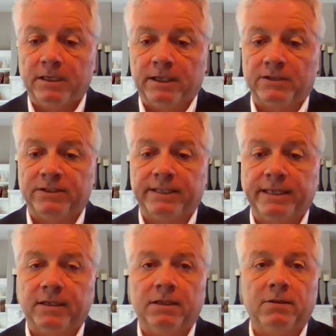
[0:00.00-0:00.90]
Now let's
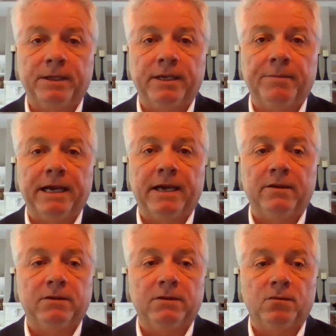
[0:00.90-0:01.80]
think a little bit about
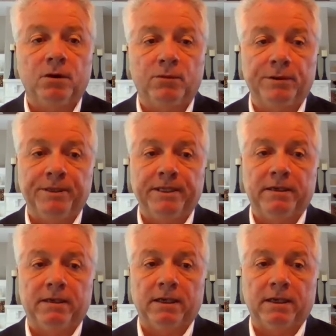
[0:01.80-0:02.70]
what we've
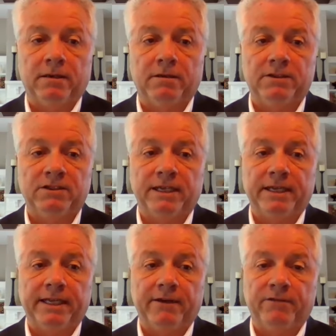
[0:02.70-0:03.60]
been
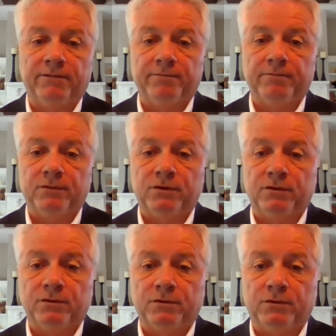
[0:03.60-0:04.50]
studying
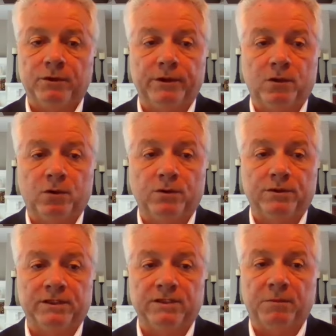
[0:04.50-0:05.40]
during the
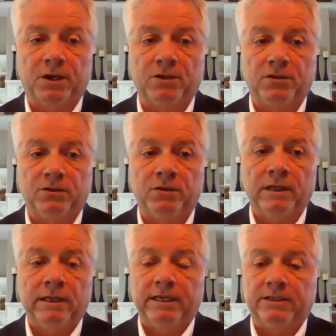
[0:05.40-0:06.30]
course of this module
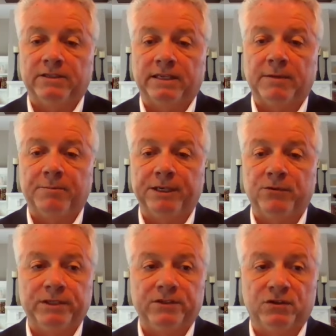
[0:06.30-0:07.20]
is the company
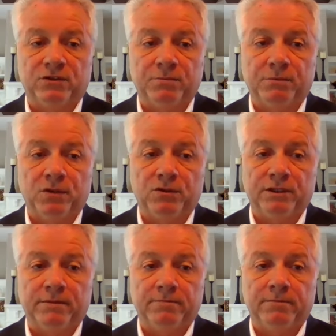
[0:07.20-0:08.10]
research and
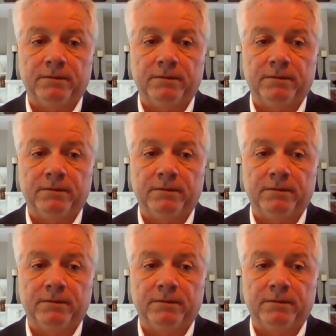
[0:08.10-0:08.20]
motion.